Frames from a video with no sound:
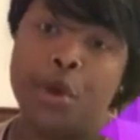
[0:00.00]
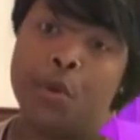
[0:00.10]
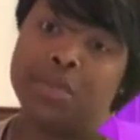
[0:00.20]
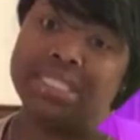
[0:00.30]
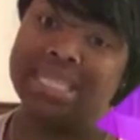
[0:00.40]

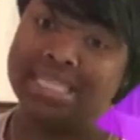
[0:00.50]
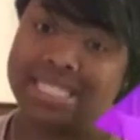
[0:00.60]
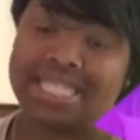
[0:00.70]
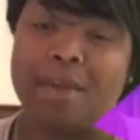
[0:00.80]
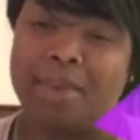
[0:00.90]
was I did it
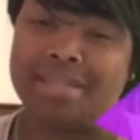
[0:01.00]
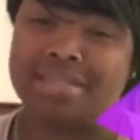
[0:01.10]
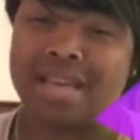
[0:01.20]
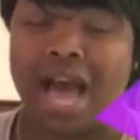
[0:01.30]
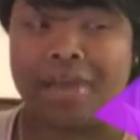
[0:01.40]
side by
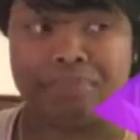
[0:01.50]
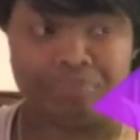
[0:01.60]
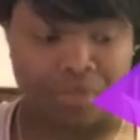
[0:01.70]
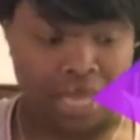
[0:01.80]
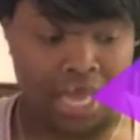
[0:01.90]
side.
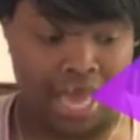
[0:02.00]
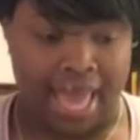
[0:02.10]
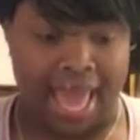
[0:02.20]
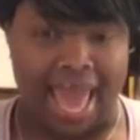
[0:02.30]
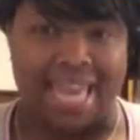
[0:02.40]

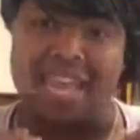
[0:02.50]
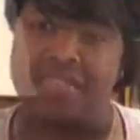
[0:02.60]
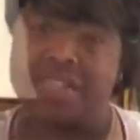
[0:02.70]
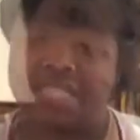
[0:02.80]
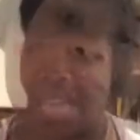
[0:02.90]
And
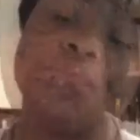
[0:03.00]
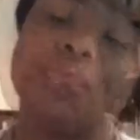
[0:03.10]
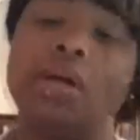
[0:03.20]
in the side